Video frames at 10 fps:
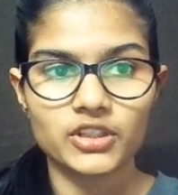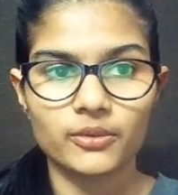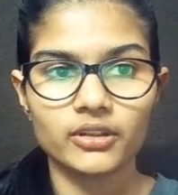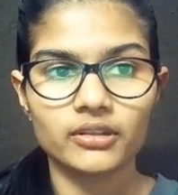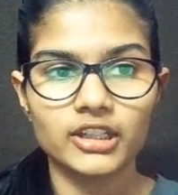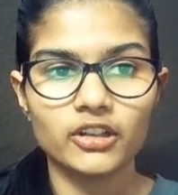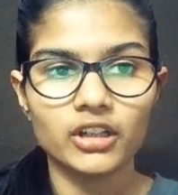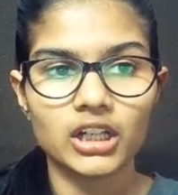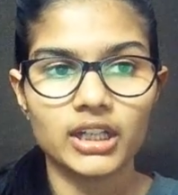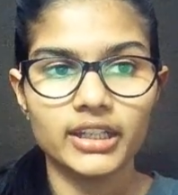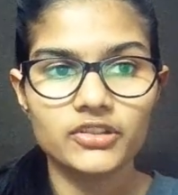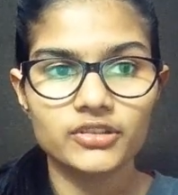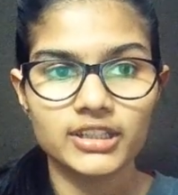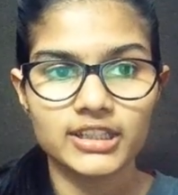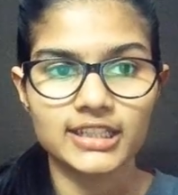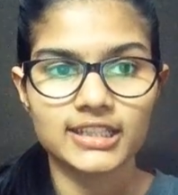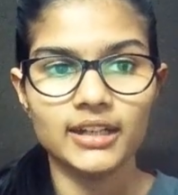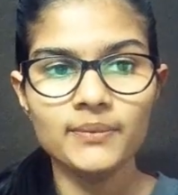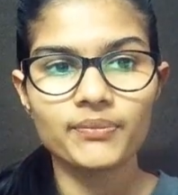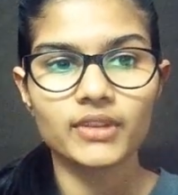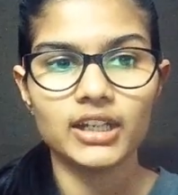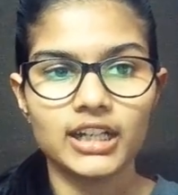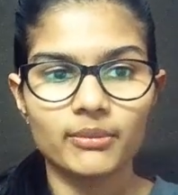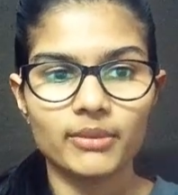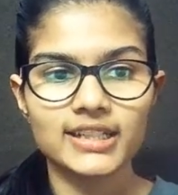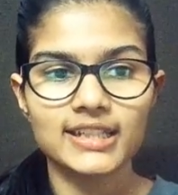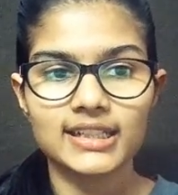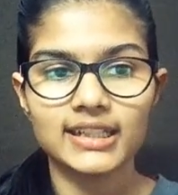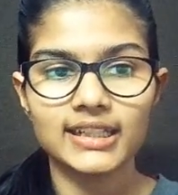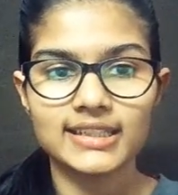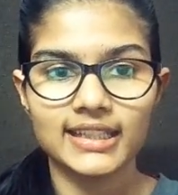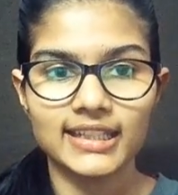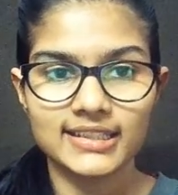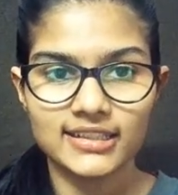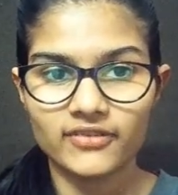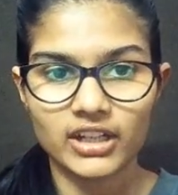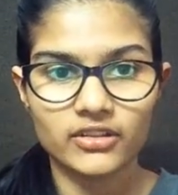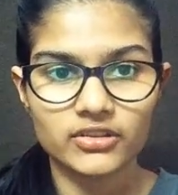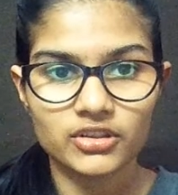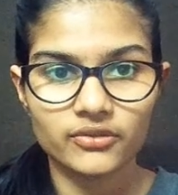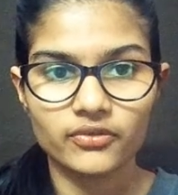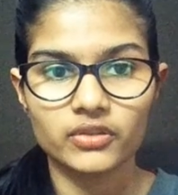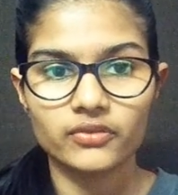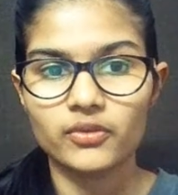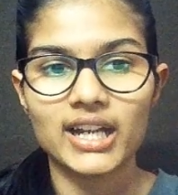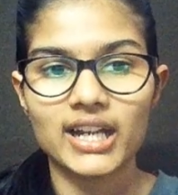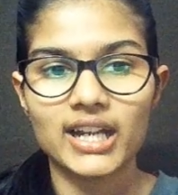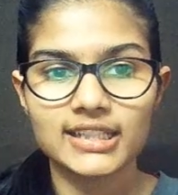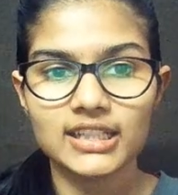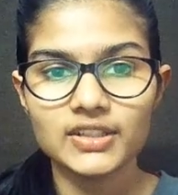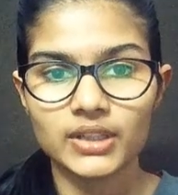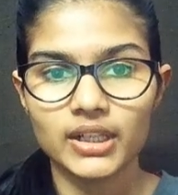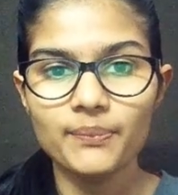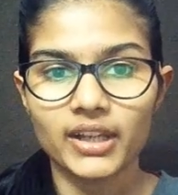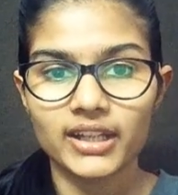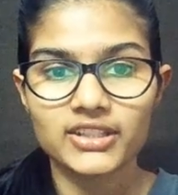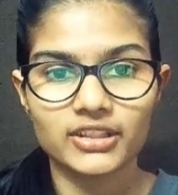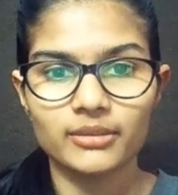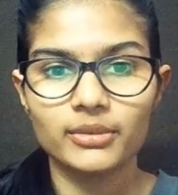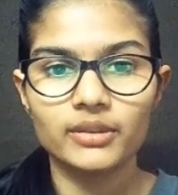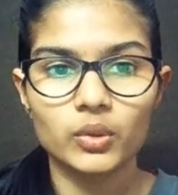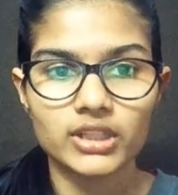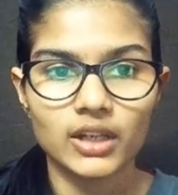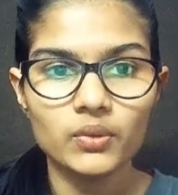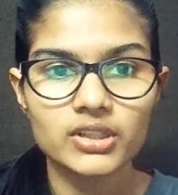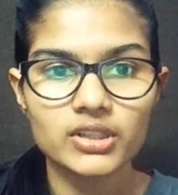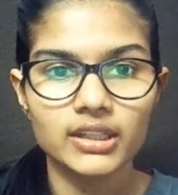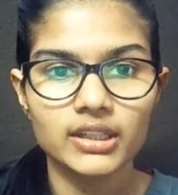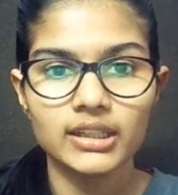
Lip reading: So I'm going to click on connect to the data, and my data is an Excel file for my data. So yeah, that's going to be worked out.